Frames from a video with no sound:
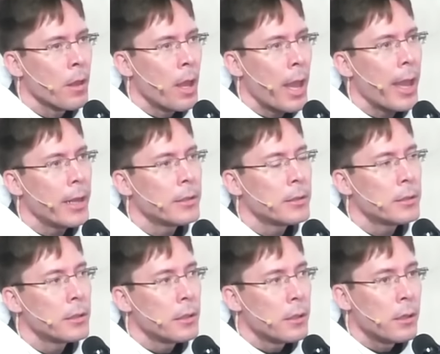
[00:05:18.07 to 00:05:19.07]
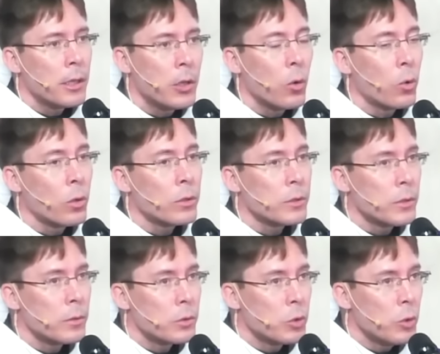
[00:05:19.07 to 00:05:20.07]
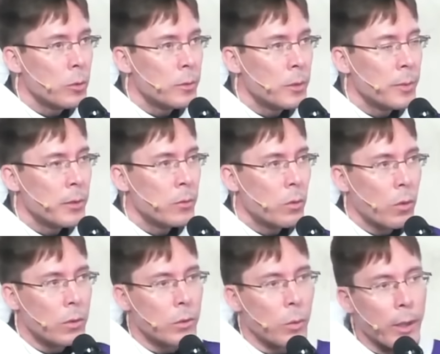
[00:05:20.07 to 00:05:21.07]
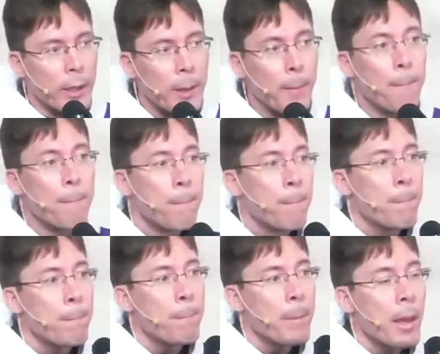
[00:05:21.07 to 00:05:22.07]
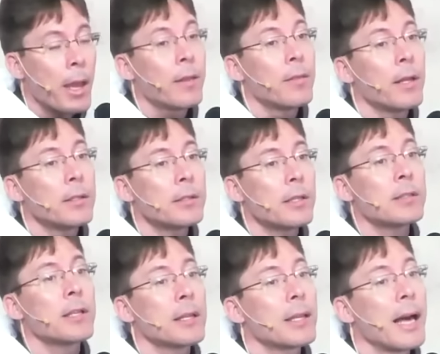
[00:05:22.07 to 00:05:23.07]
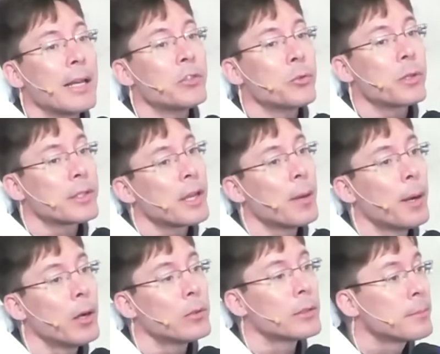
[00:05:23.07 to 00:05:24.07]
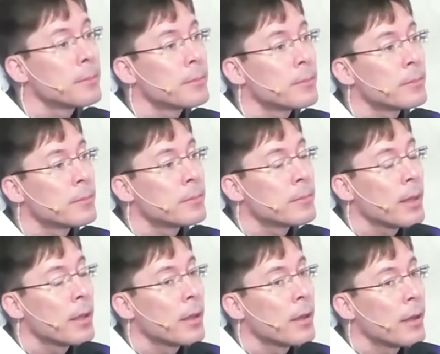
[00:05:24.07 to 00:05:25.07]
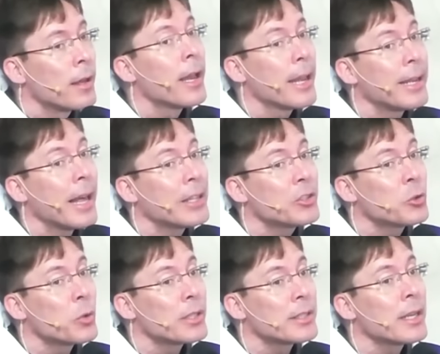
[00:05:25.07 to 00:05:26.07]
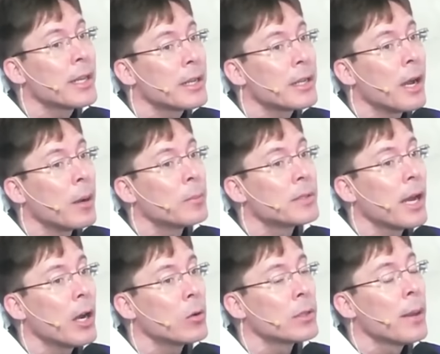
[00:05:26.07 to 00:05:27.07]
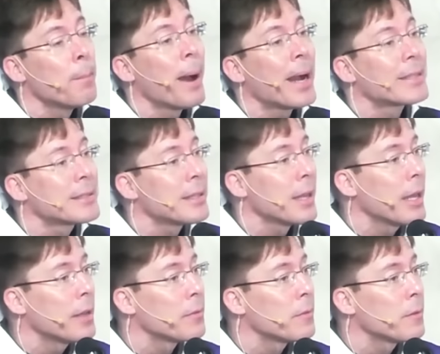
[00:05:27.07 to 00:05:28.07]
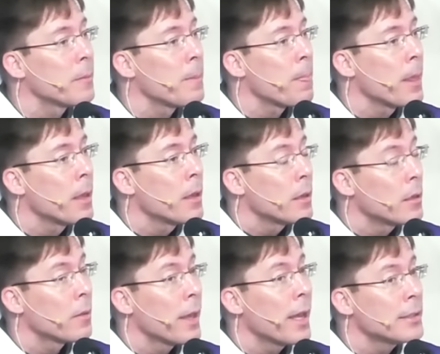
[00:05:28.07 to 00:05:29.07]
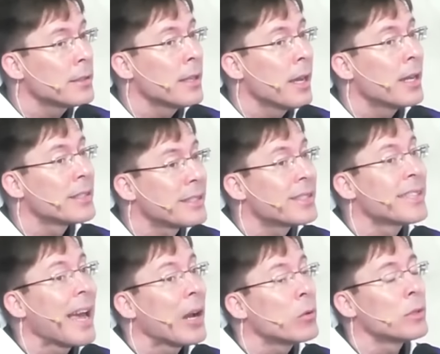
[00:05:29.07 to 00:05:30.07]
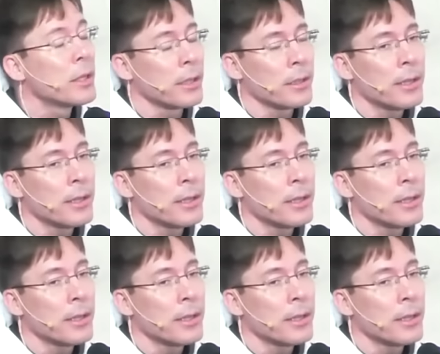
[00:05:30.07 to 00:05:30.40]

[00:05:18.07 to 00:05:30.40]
And he orders the tomb to be rolled away and then says, Lazarus, come out. And Lazarus comes out back to life. Now, that's astounding.